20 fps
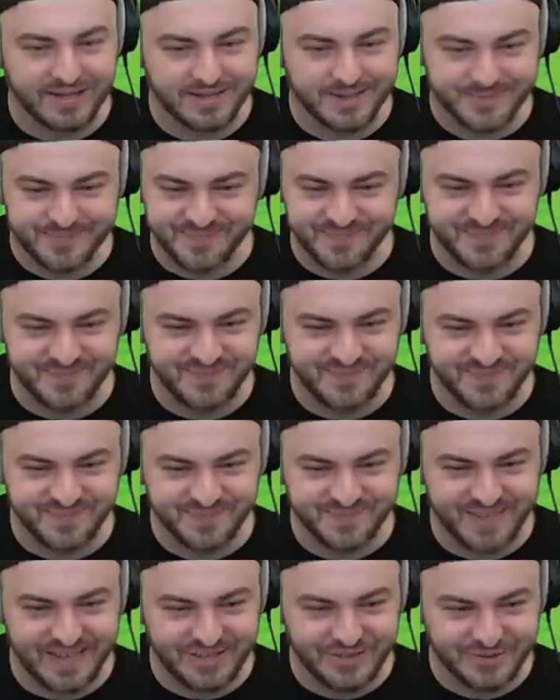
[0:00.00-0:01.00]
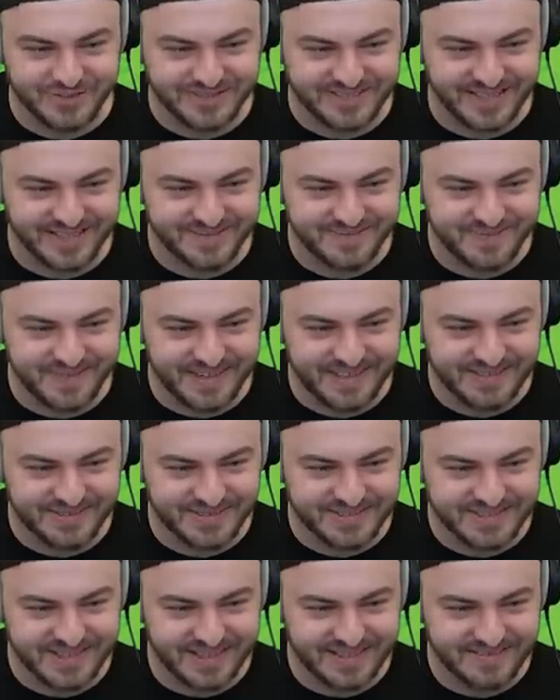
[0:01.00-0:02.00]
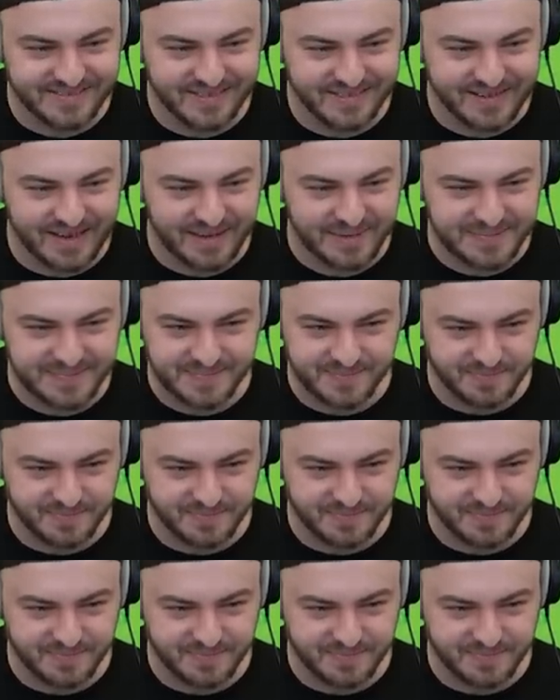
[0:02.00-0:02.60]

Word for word: is. Mm, interesting, interesting. Okay.